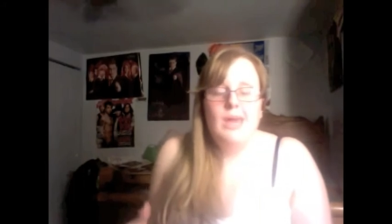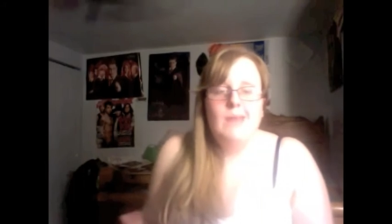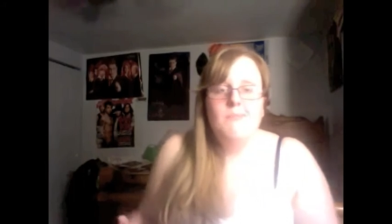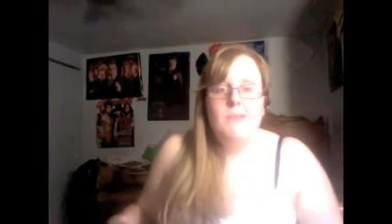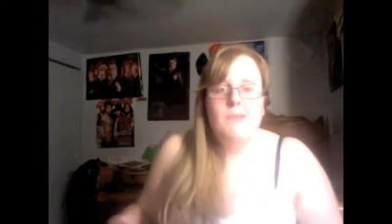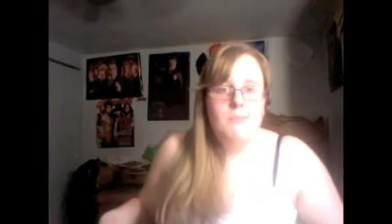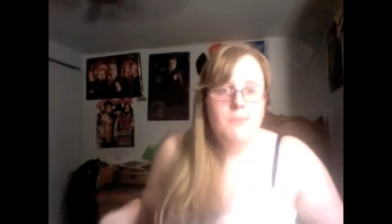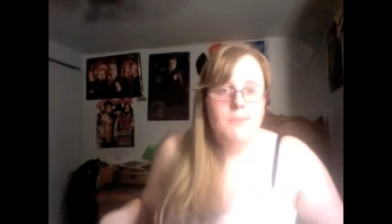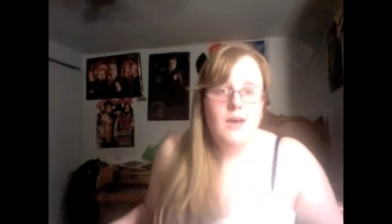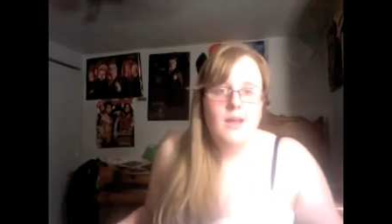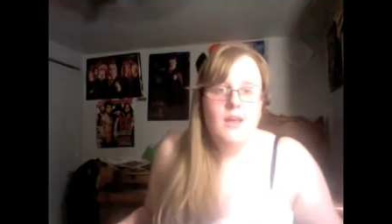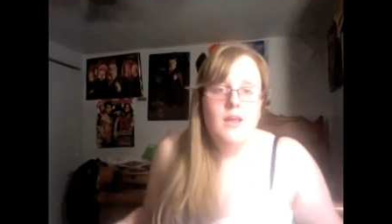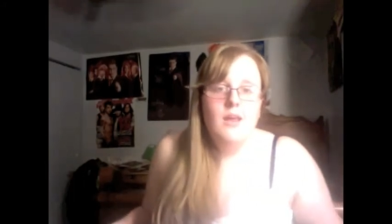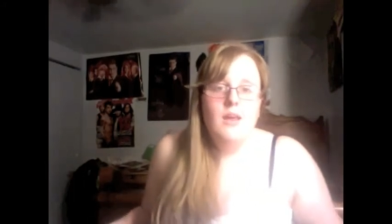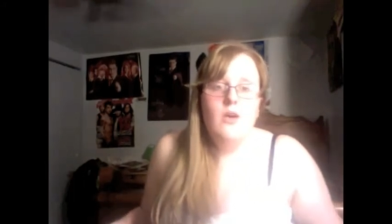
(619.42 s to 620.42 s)
in my butt,
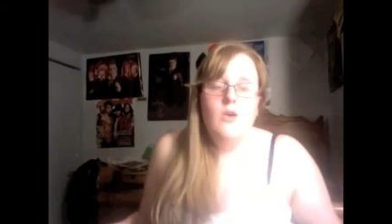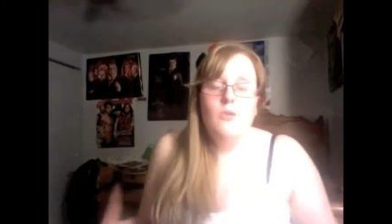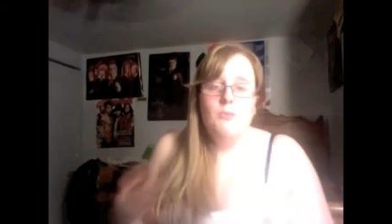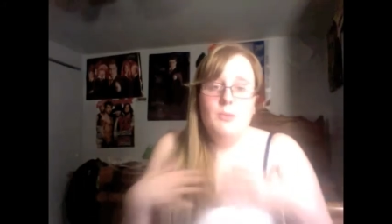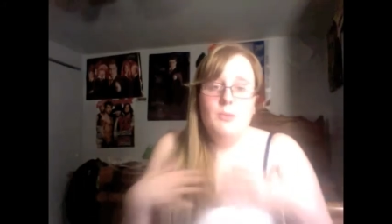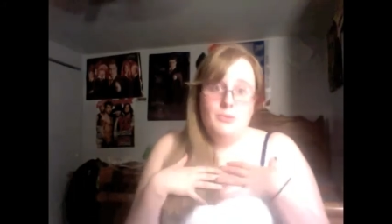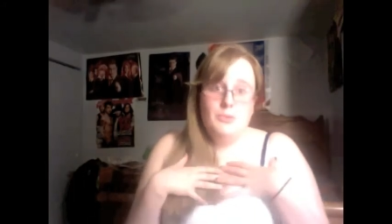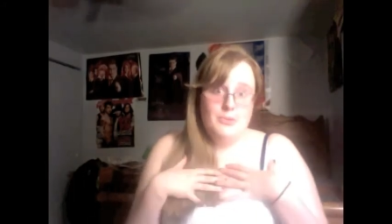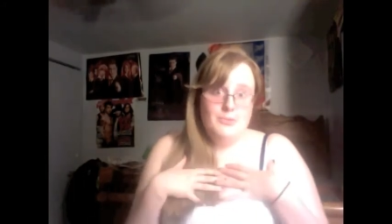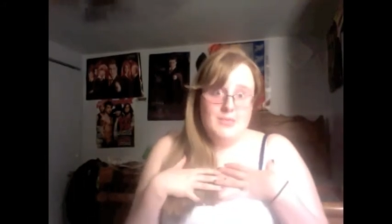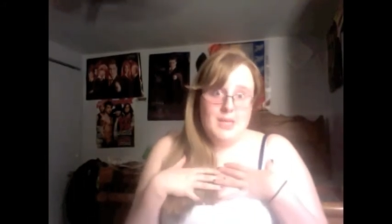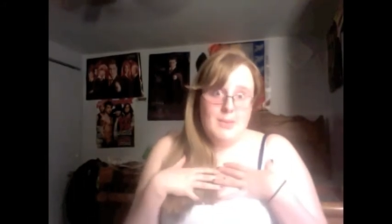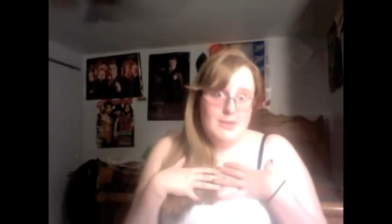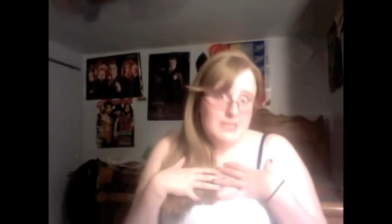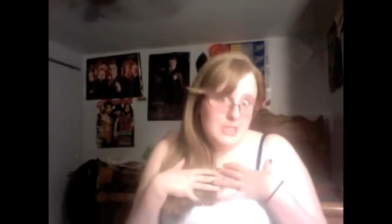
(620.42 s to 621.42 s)
my boobs
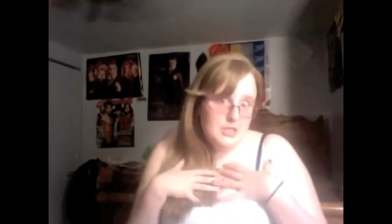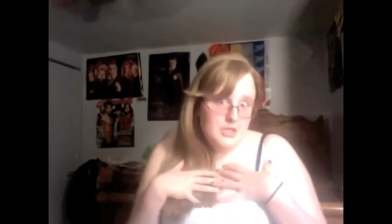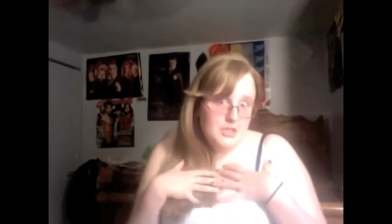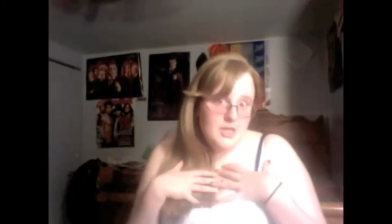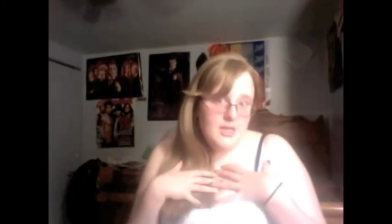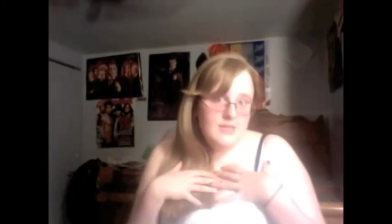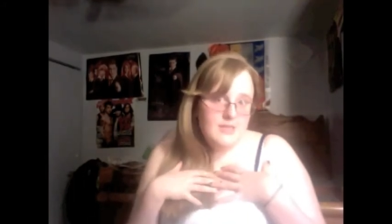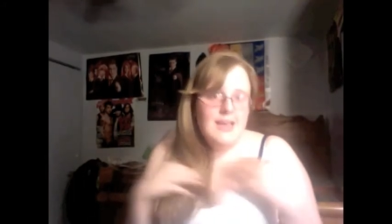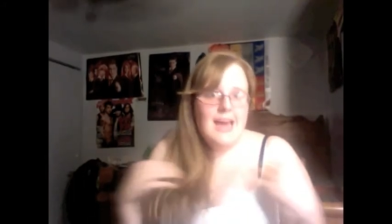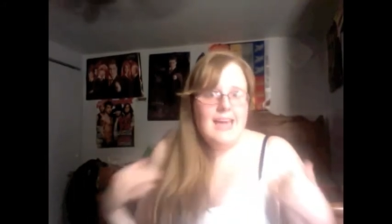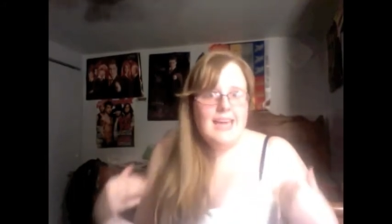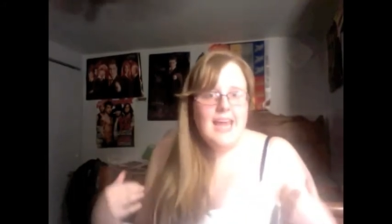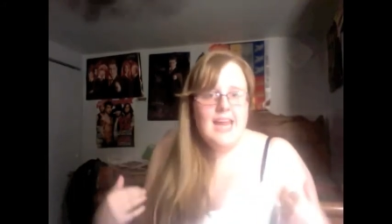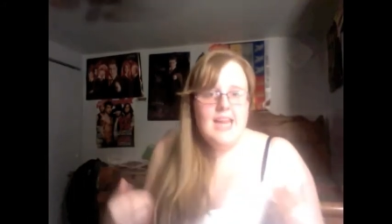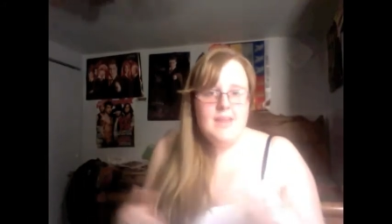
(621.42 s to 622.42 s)
like my sister does. I
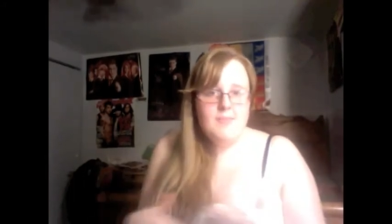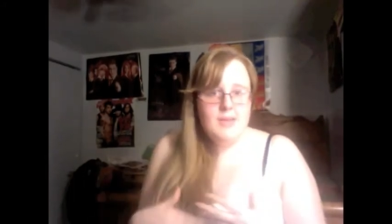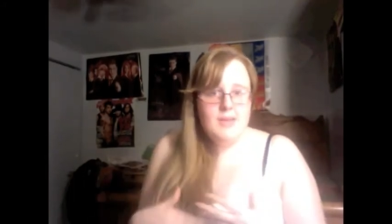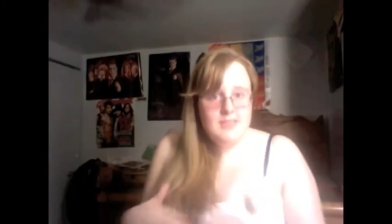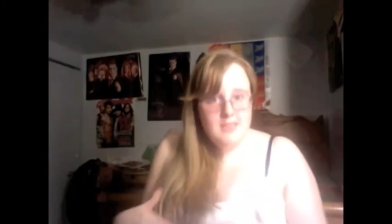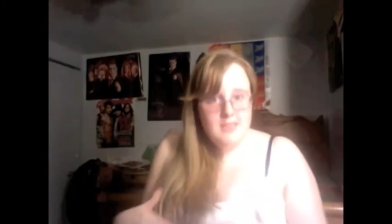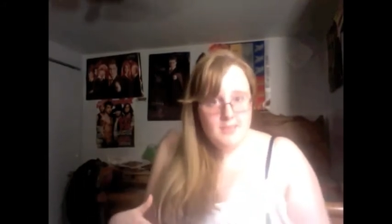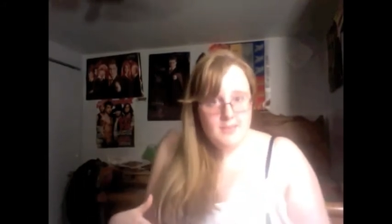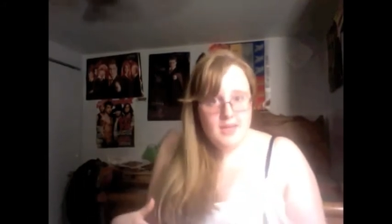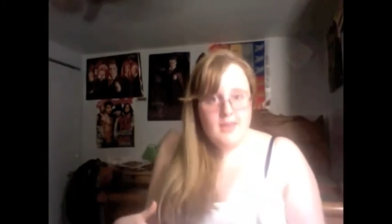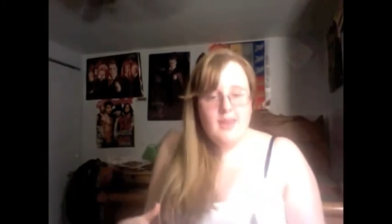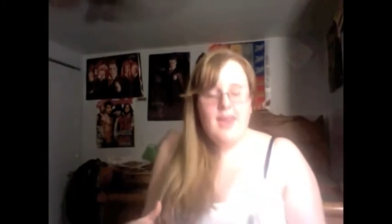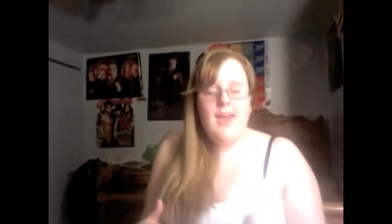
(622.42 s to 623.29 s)
gain it in my stomach.